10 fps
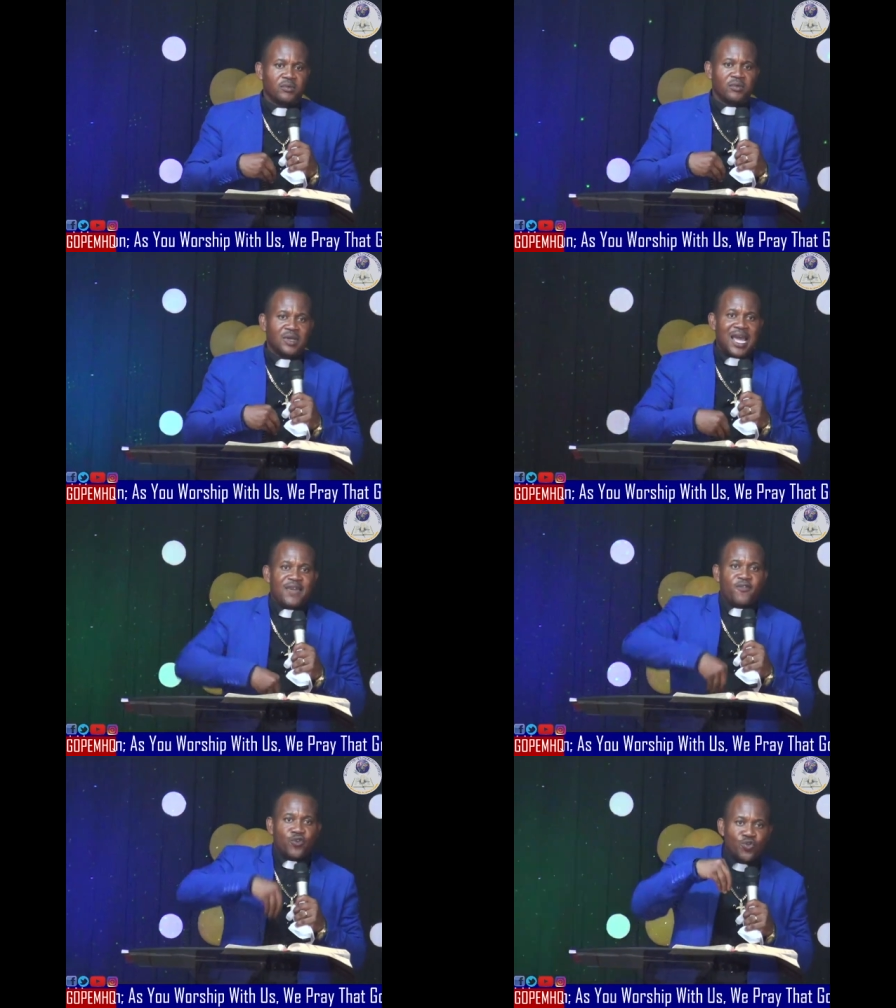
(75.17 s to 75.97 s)
that if
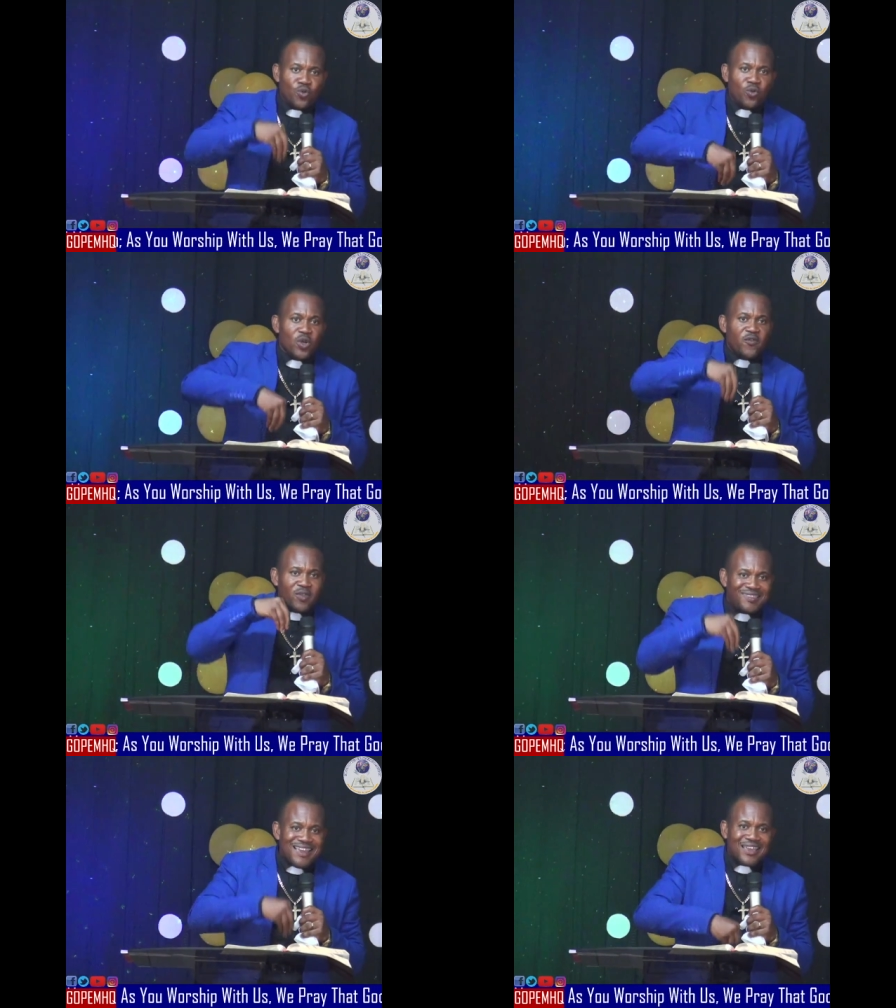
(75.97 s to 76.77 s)
you do, if you
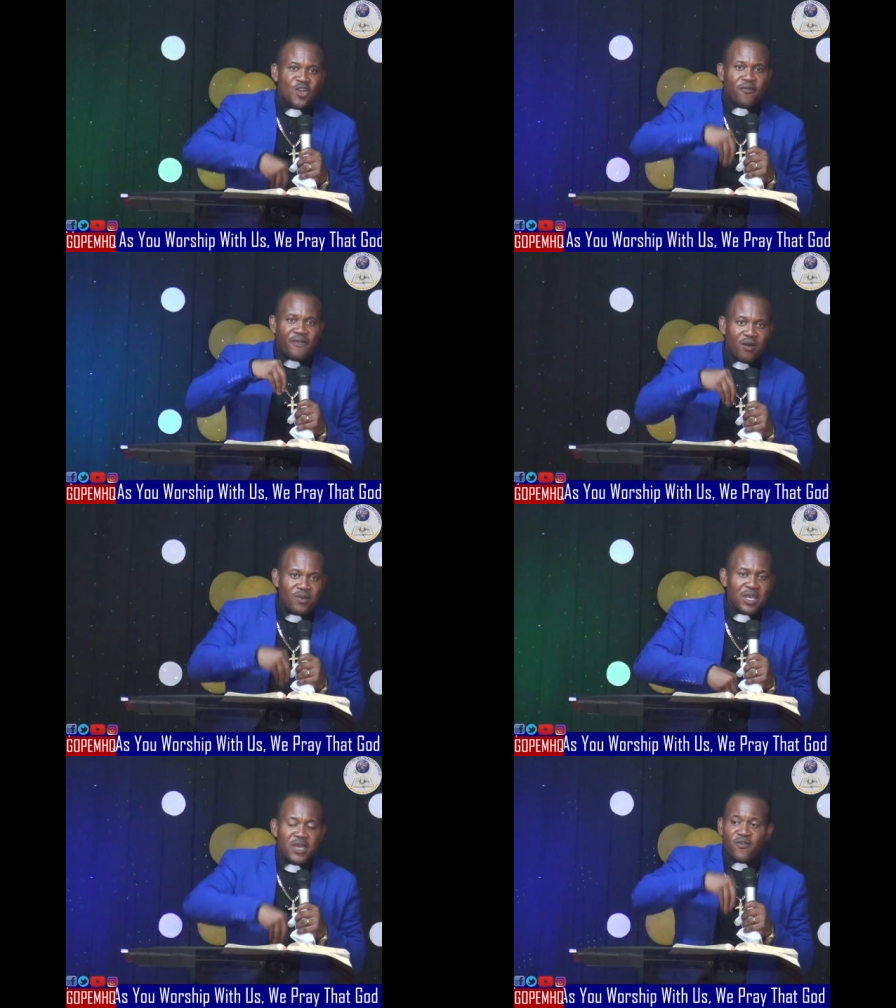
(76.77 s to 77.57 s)
take your found,
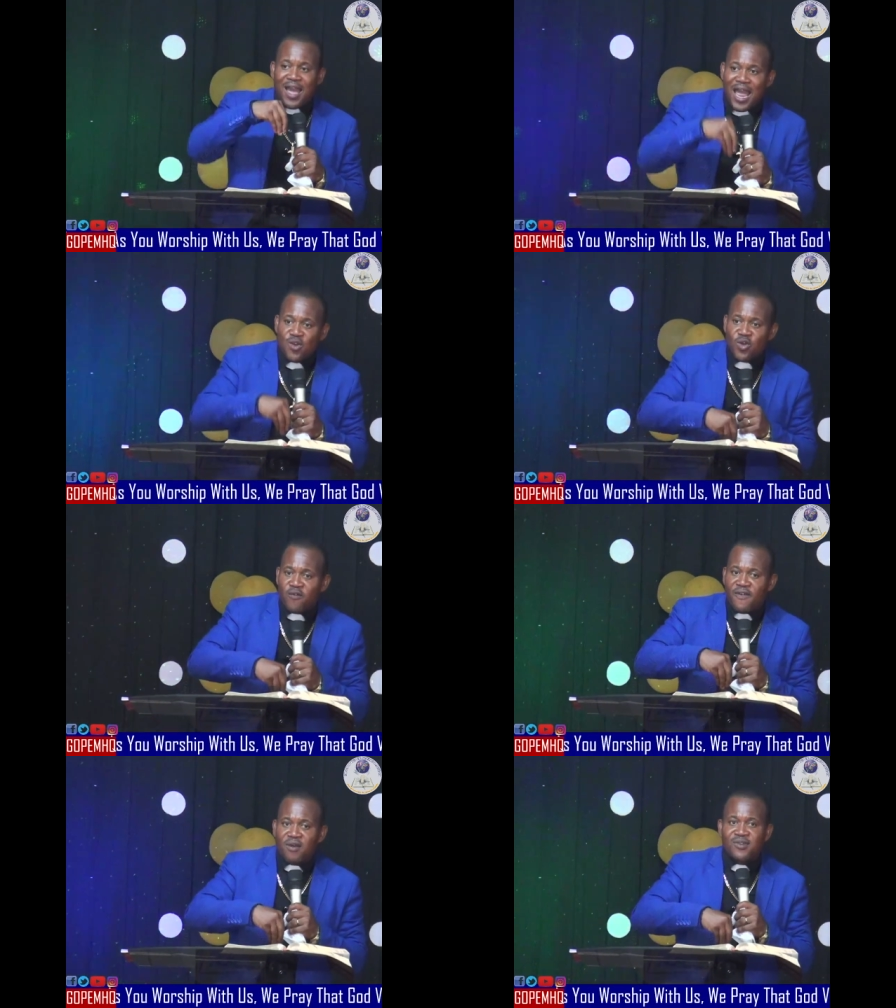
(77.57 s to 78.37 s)
if you undo your
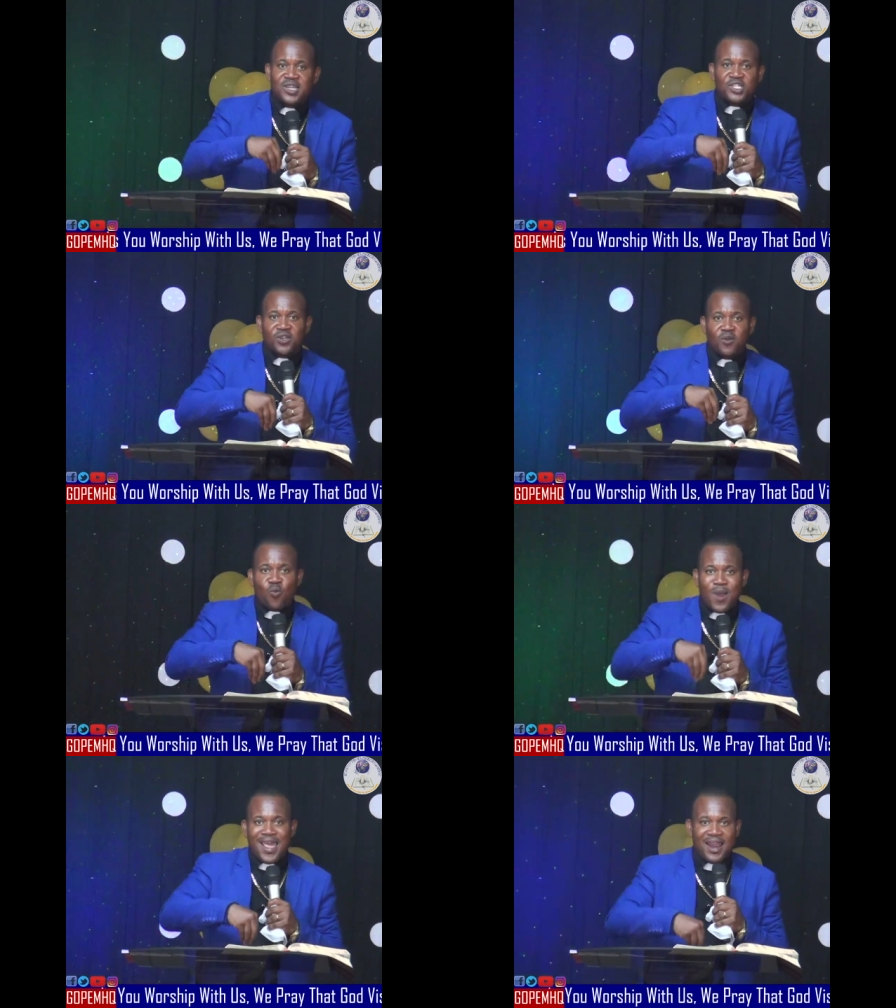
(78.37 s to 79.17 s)
foundation
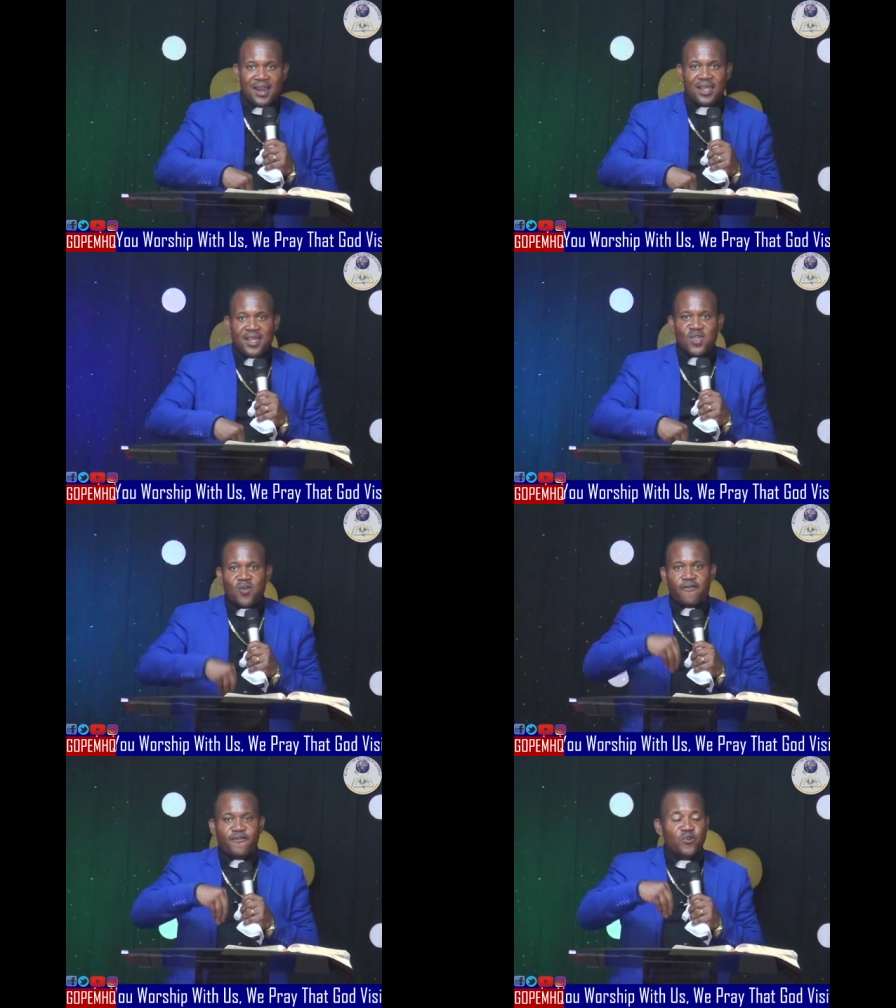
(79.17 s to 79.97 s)
well, your
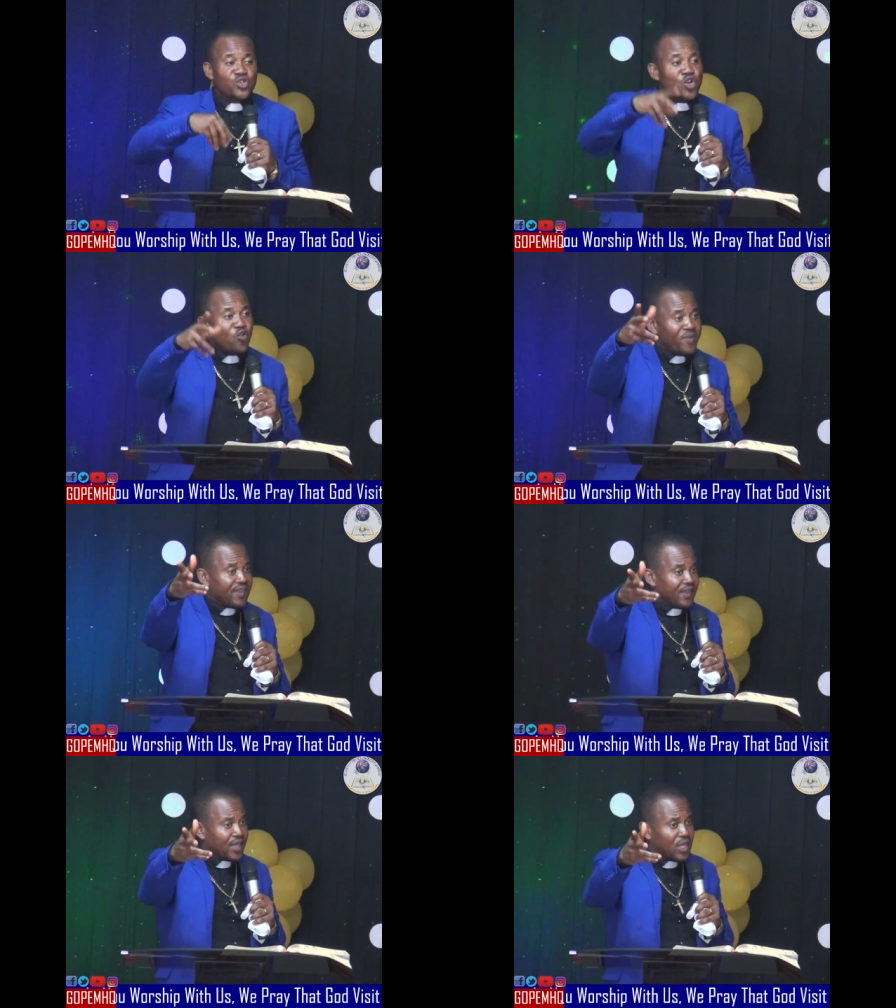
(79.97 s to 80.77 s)
future will be
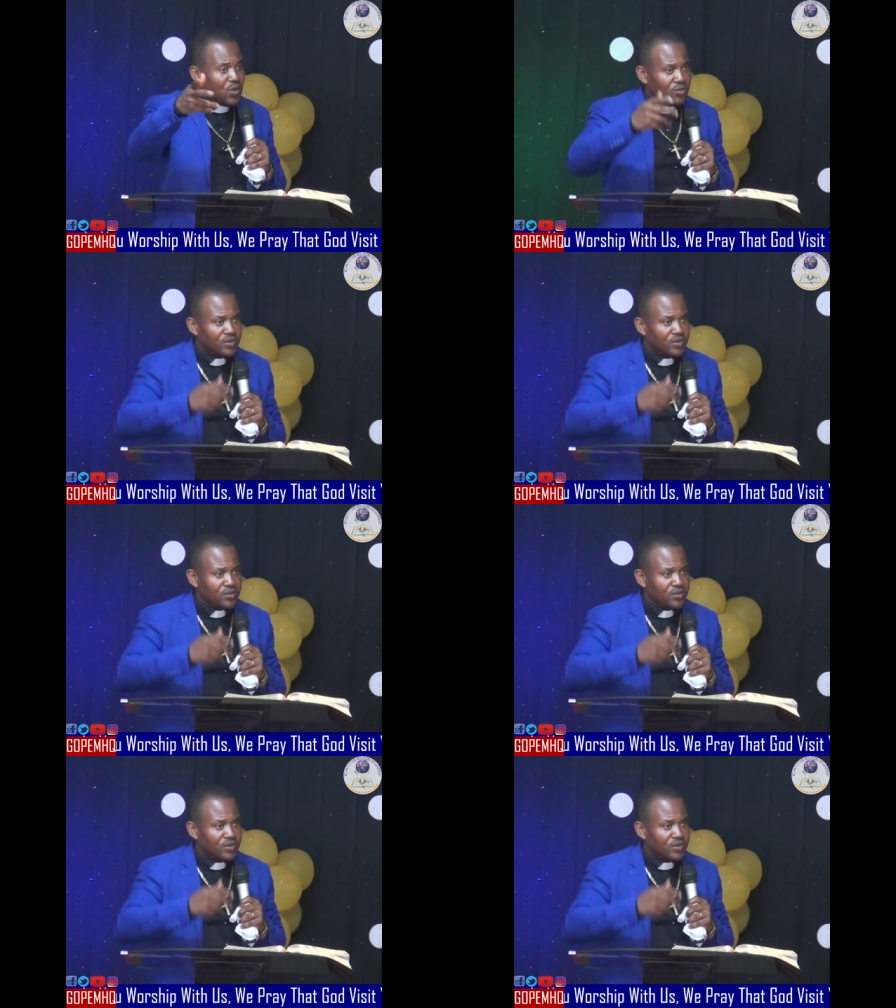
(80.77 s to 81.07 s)
secured.